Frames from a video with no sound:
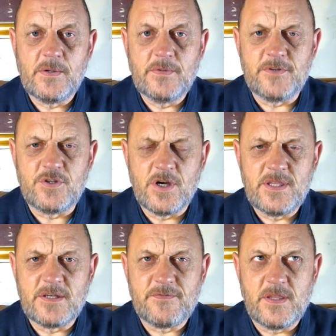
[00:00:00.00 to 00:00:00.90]
if you enjoyed
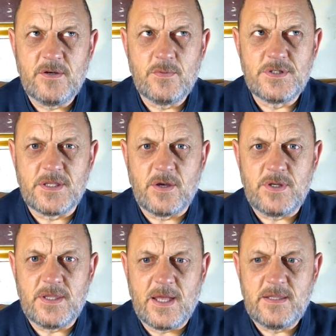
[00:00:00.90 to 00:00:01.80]
this video, which I doubt
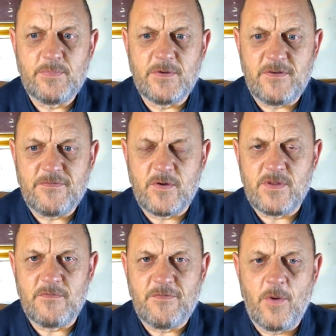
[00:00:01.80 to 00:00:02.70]
you did, but if you found
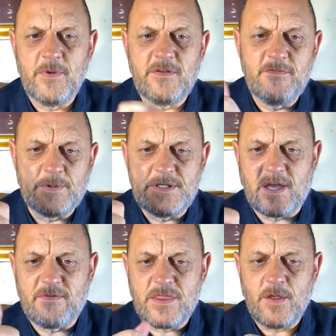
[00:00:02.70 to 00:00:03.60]
it informative, please
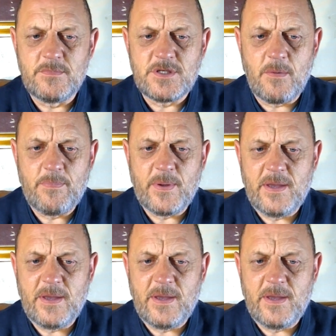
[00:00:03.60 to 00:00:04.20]
give it a thumbs up.